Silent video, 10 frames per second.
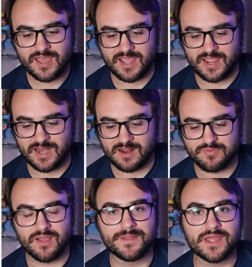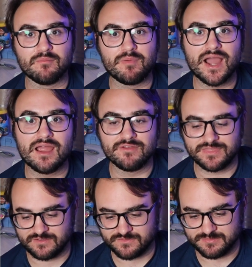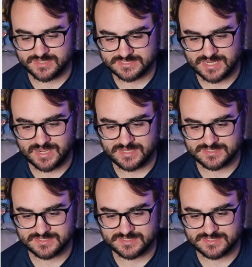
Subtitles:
and I'm probably gonna buy everything from this guy.